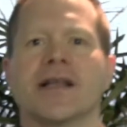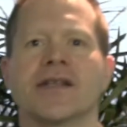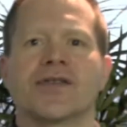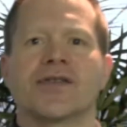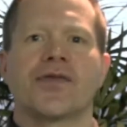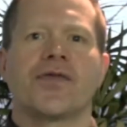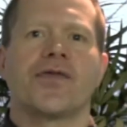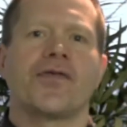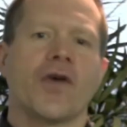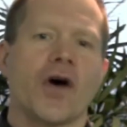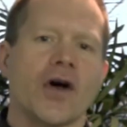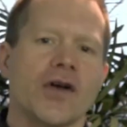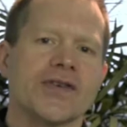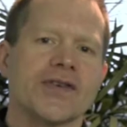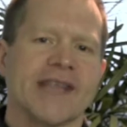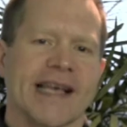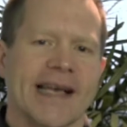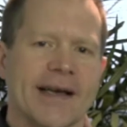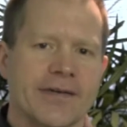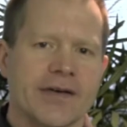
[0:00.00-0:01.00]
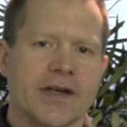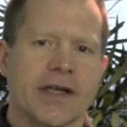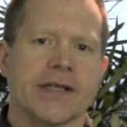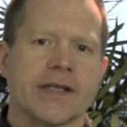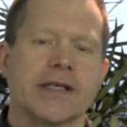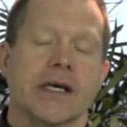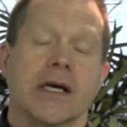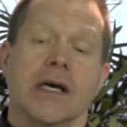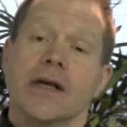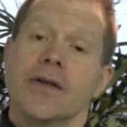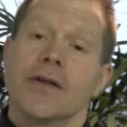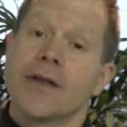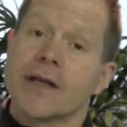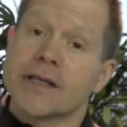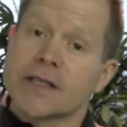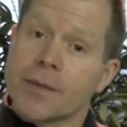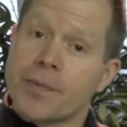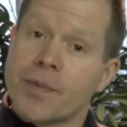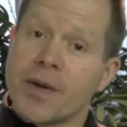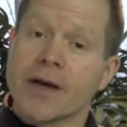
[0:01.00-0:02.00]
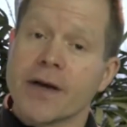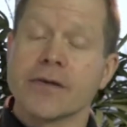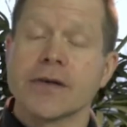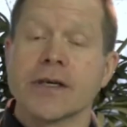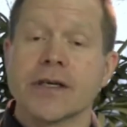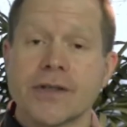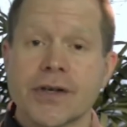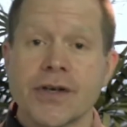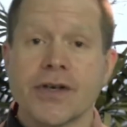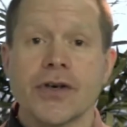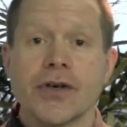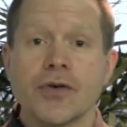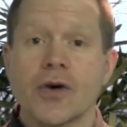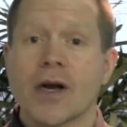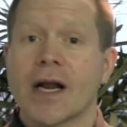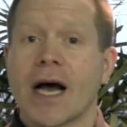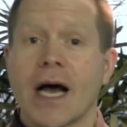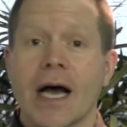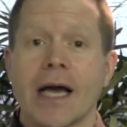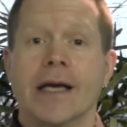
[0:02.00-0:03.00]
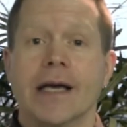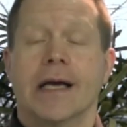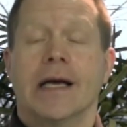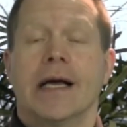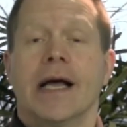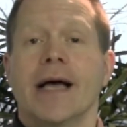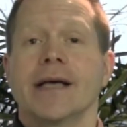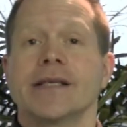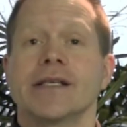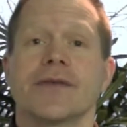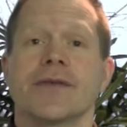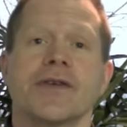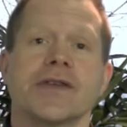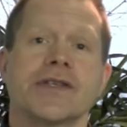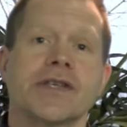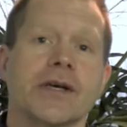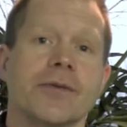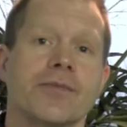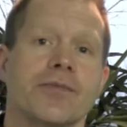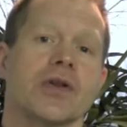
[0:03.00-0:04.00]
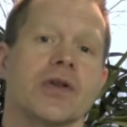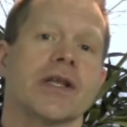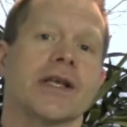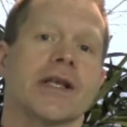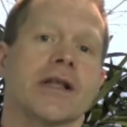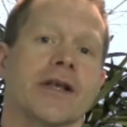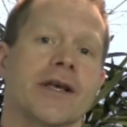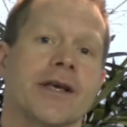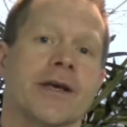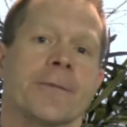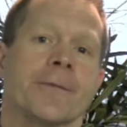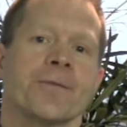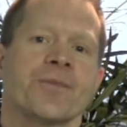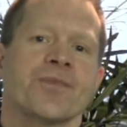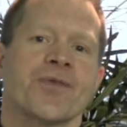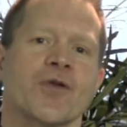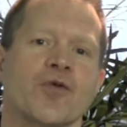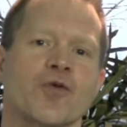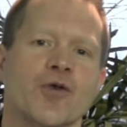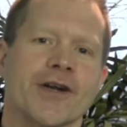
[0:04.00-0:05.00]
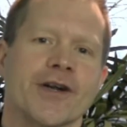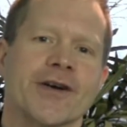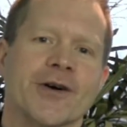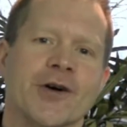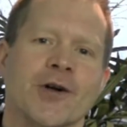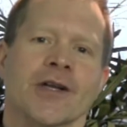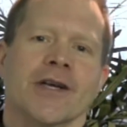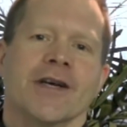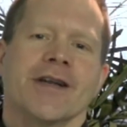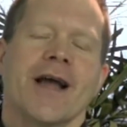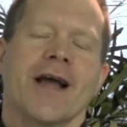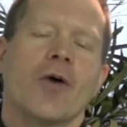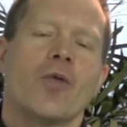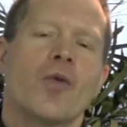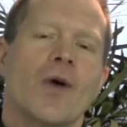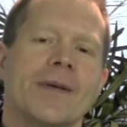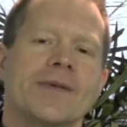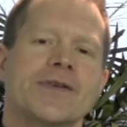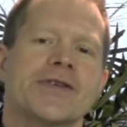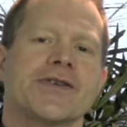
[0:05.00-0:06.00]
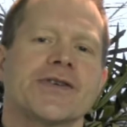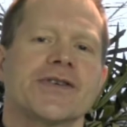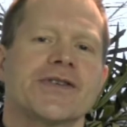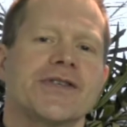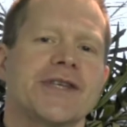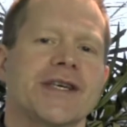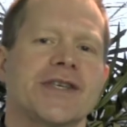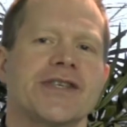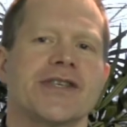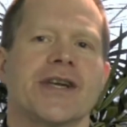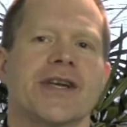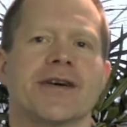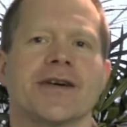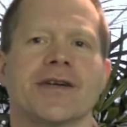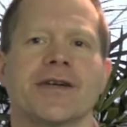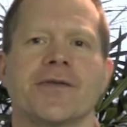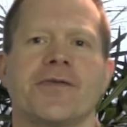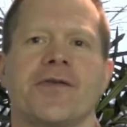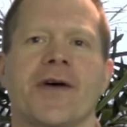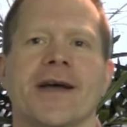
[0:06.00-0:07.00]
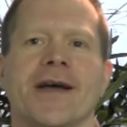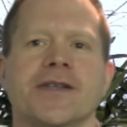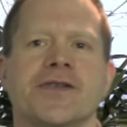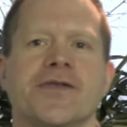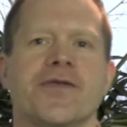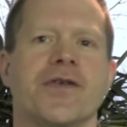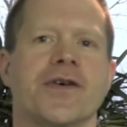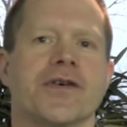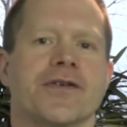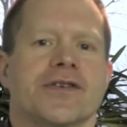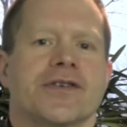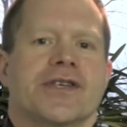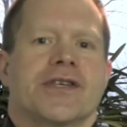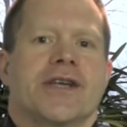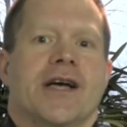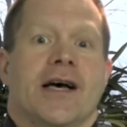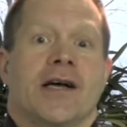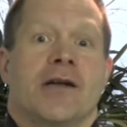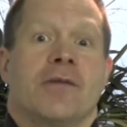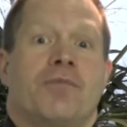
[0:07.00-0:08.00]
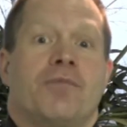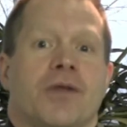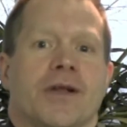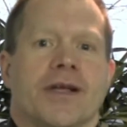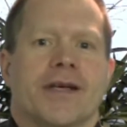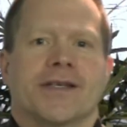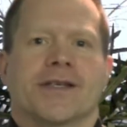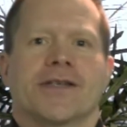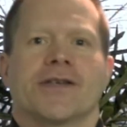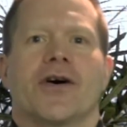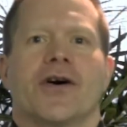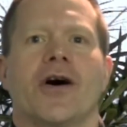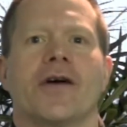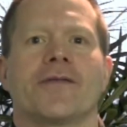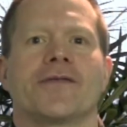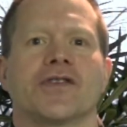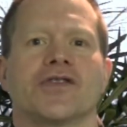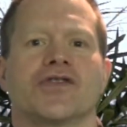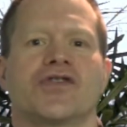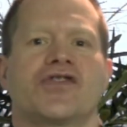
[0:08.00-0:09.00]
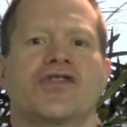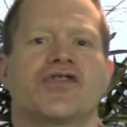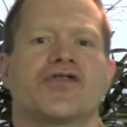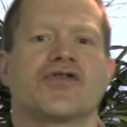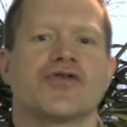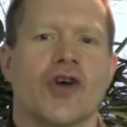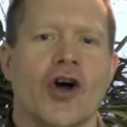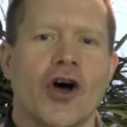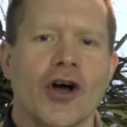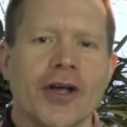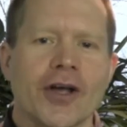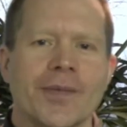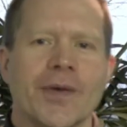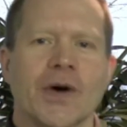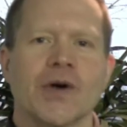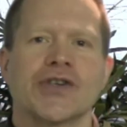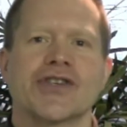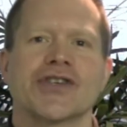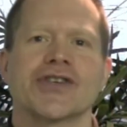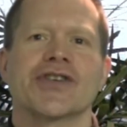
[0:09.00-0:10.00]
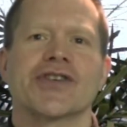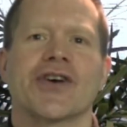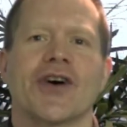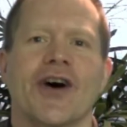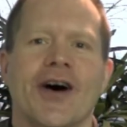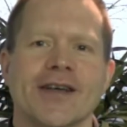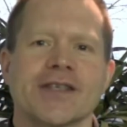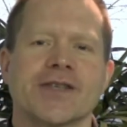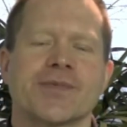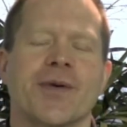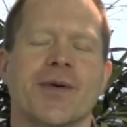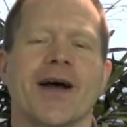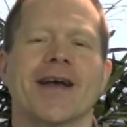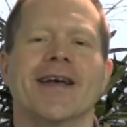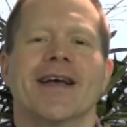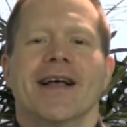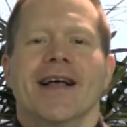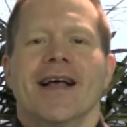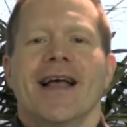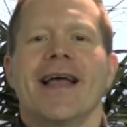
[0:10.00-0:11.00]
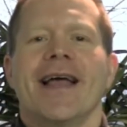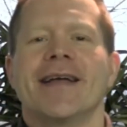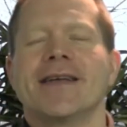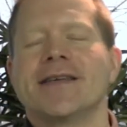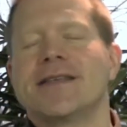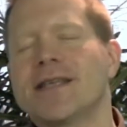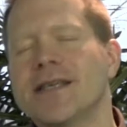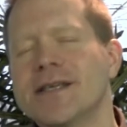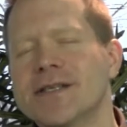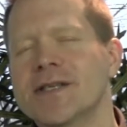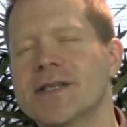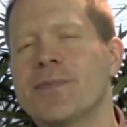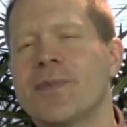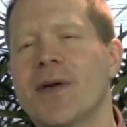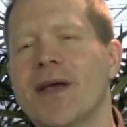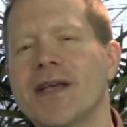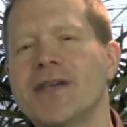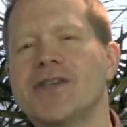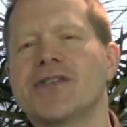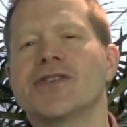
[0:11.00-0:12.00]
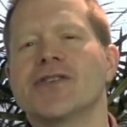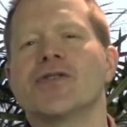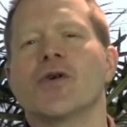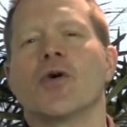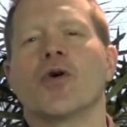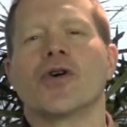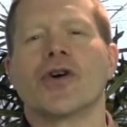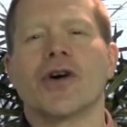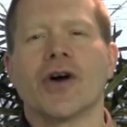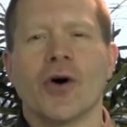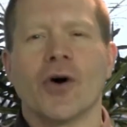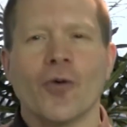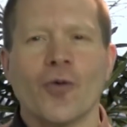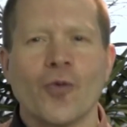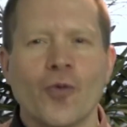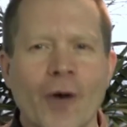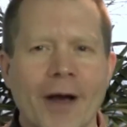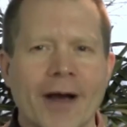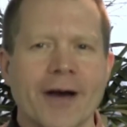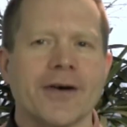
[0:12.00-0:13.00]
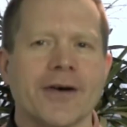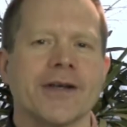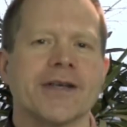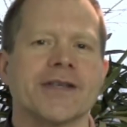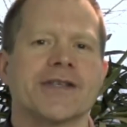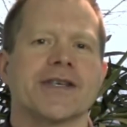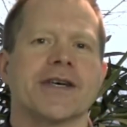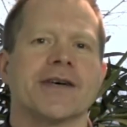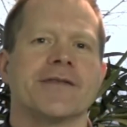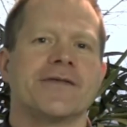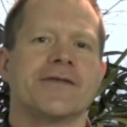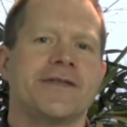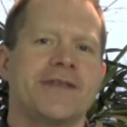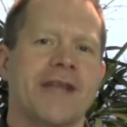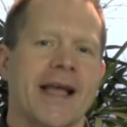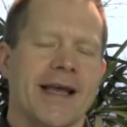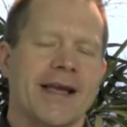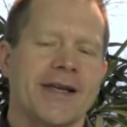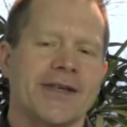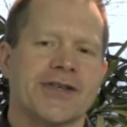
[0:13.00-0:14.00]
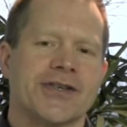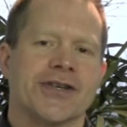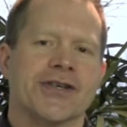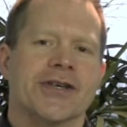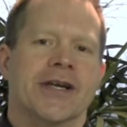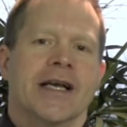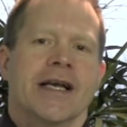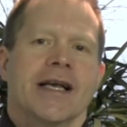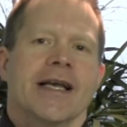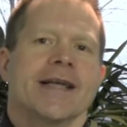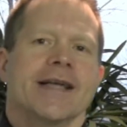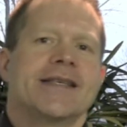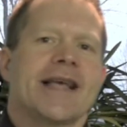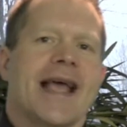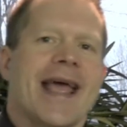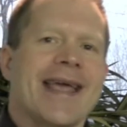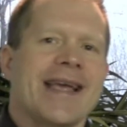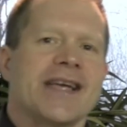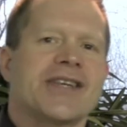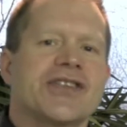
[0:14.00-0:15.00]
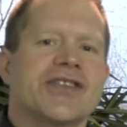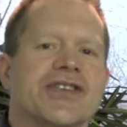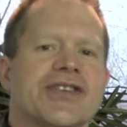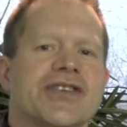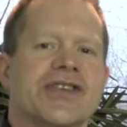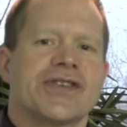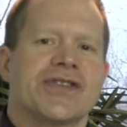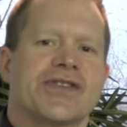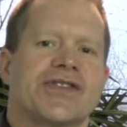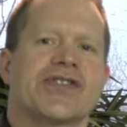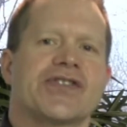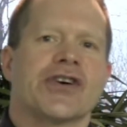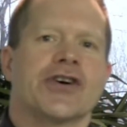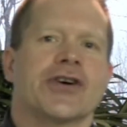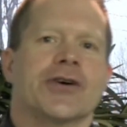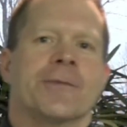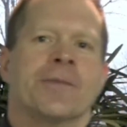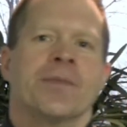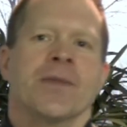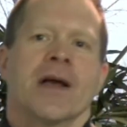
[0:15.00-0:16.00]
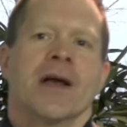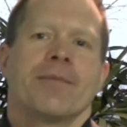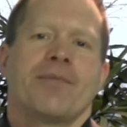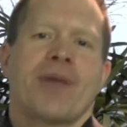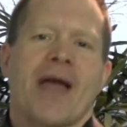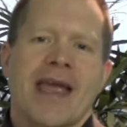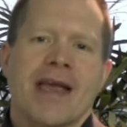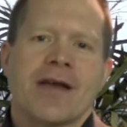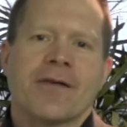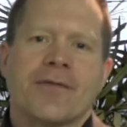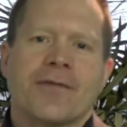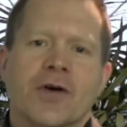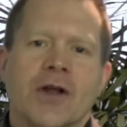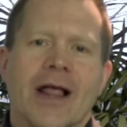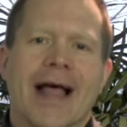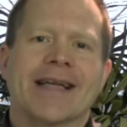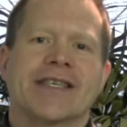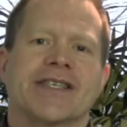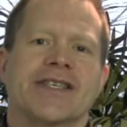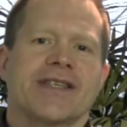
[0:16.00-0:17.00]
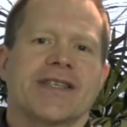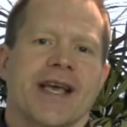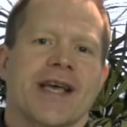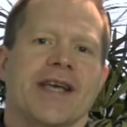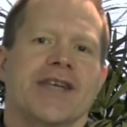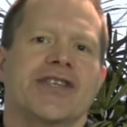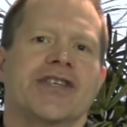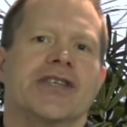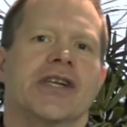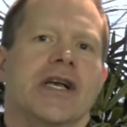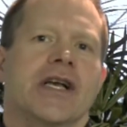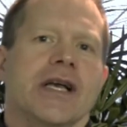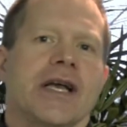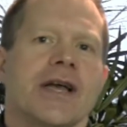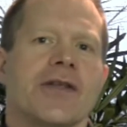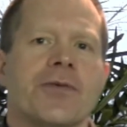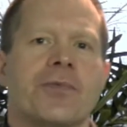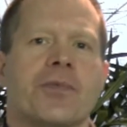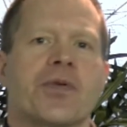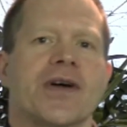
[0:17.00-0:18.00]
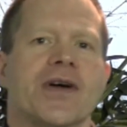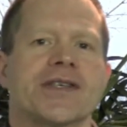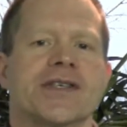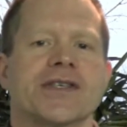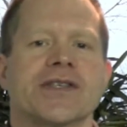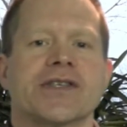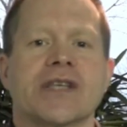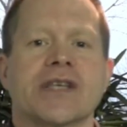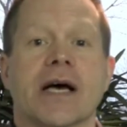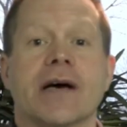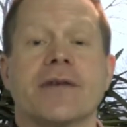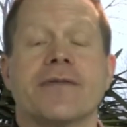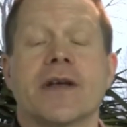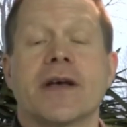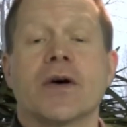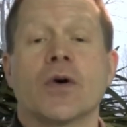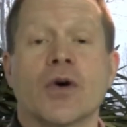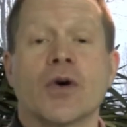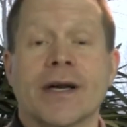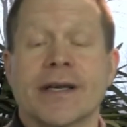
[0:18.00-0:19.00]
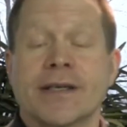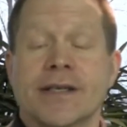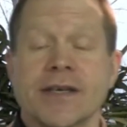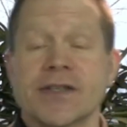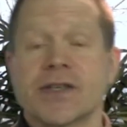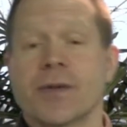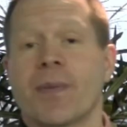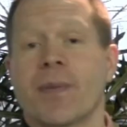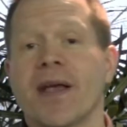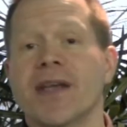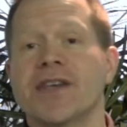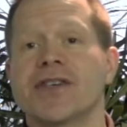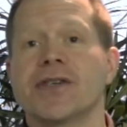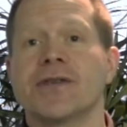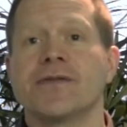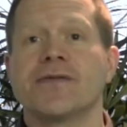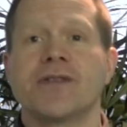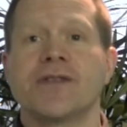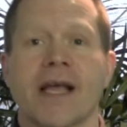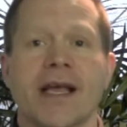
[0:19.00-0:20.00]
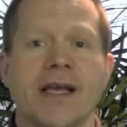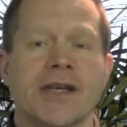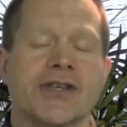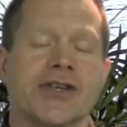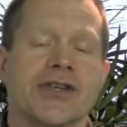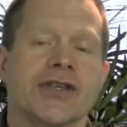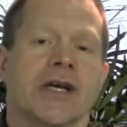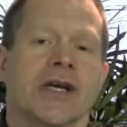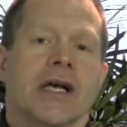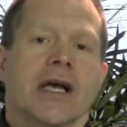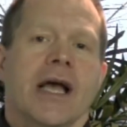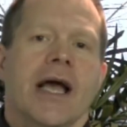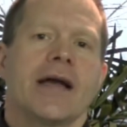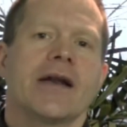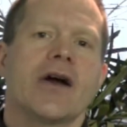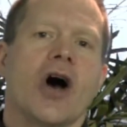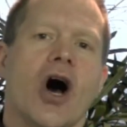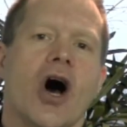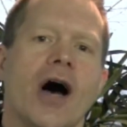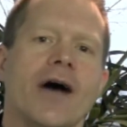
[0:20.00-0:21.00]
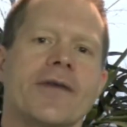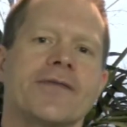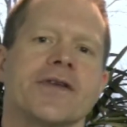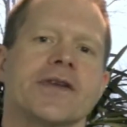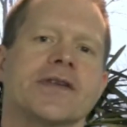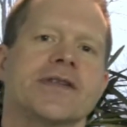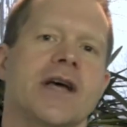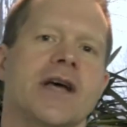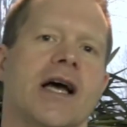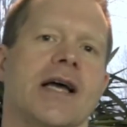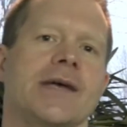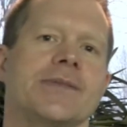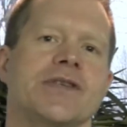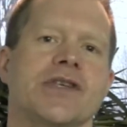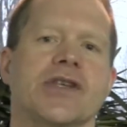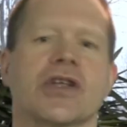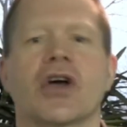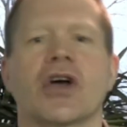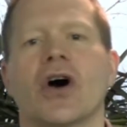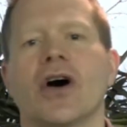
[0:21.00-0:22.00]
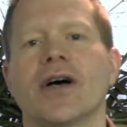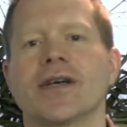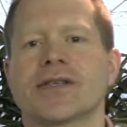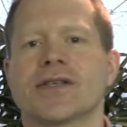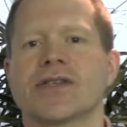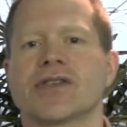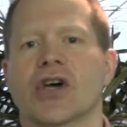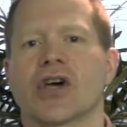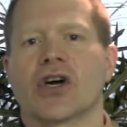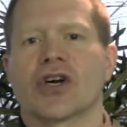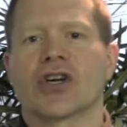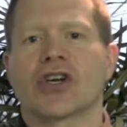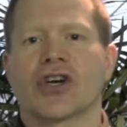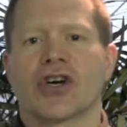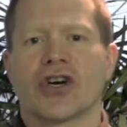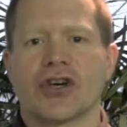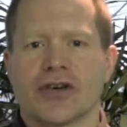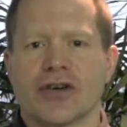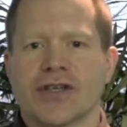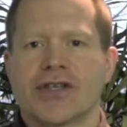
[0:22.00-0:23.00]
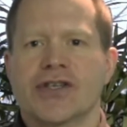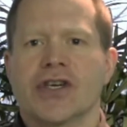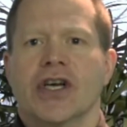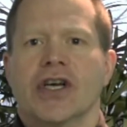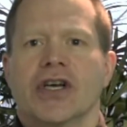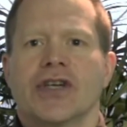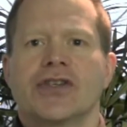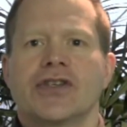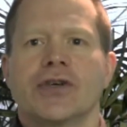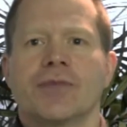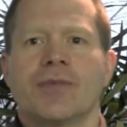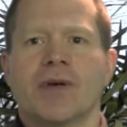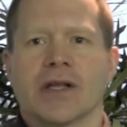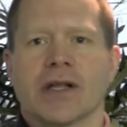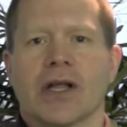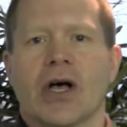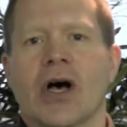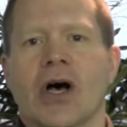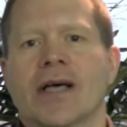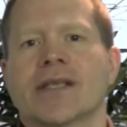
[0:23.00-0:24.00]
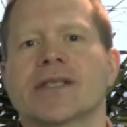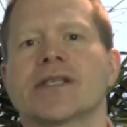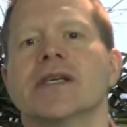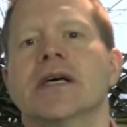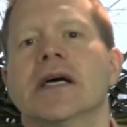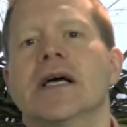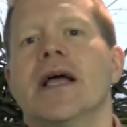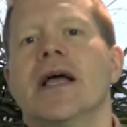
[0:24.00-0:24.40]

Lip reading: It's false evidence that's appearing to you and I as if it's completely real. Now, Webster's dictionary defines fear as an unpleasant, often strong emotion caused by anticipation or awareness of danger. It's anxious concern, painful agitation in the presence of or anticipation of danger, and oftentimes it causes our courage to be lost.